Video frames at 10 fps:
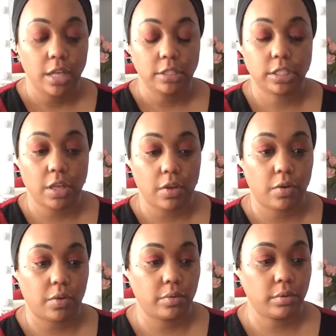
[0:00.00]

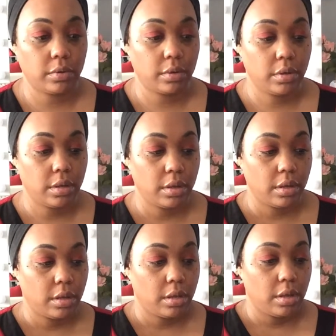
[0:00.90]
so
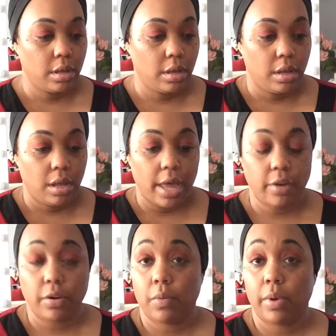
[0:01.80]
I
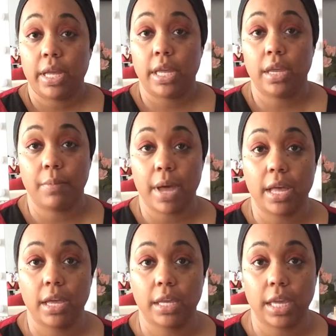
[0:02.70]
don't know what
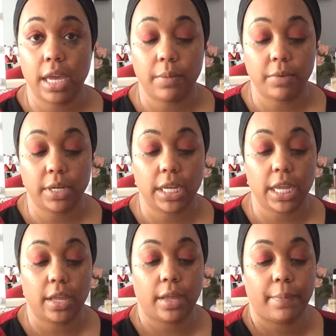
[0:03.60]
my camera
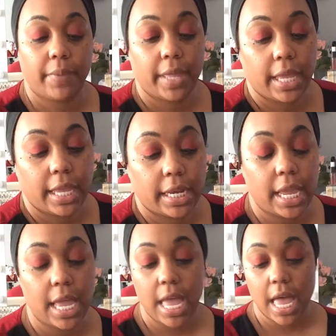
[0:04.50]
did, but
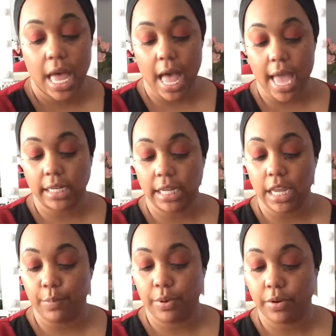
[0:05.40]
I
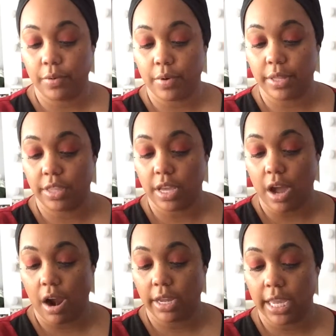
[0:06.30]
did put on the
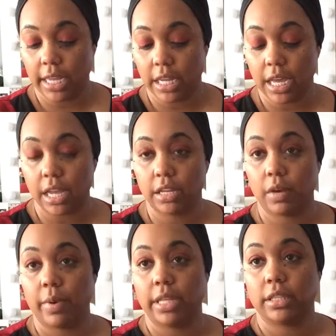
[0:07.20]
Hard Candy color
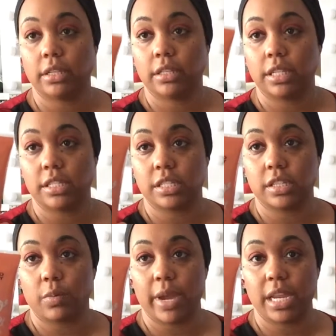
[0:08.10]
corrector. This is
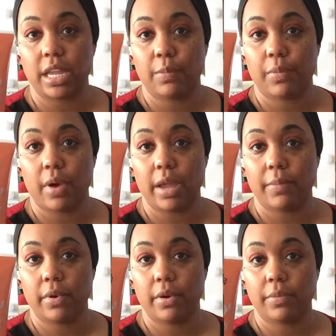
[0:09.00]
the Radiant
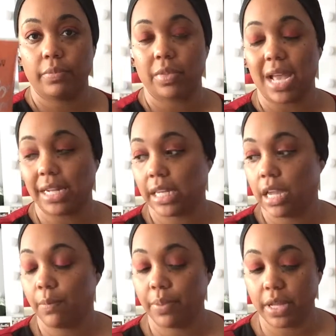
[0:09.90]
Primer. I
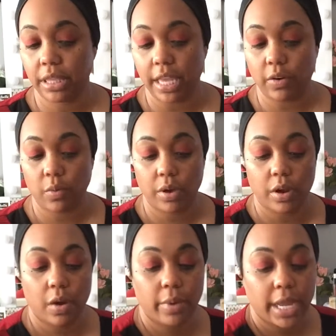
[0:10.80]
did put that on
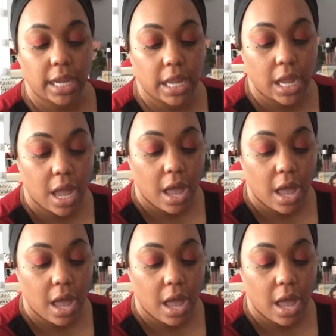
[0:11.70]
already,